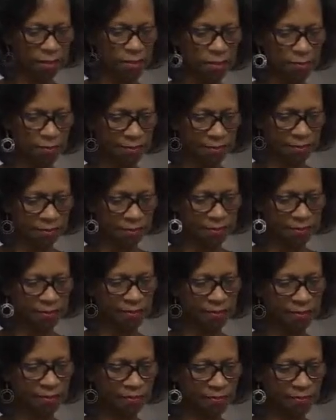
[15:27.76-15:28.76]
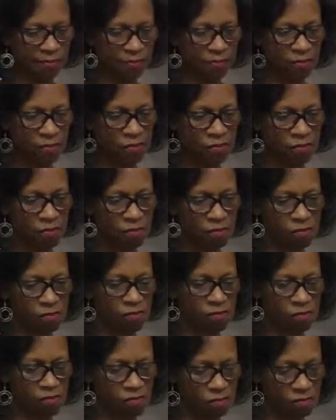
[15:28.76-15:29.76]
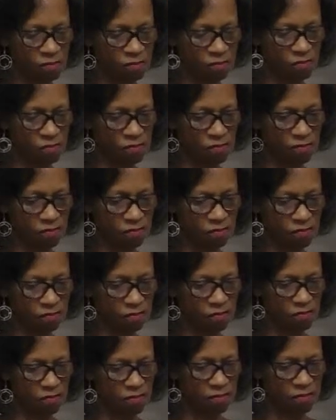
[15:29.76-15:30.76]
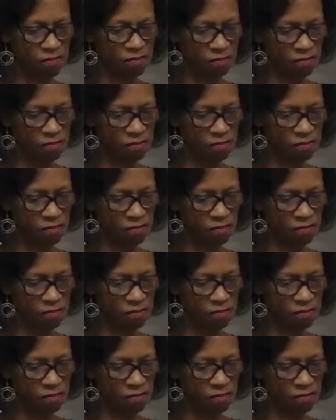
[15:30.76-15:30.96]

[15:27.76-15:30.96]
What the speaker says: No words are spoken by the person on screen.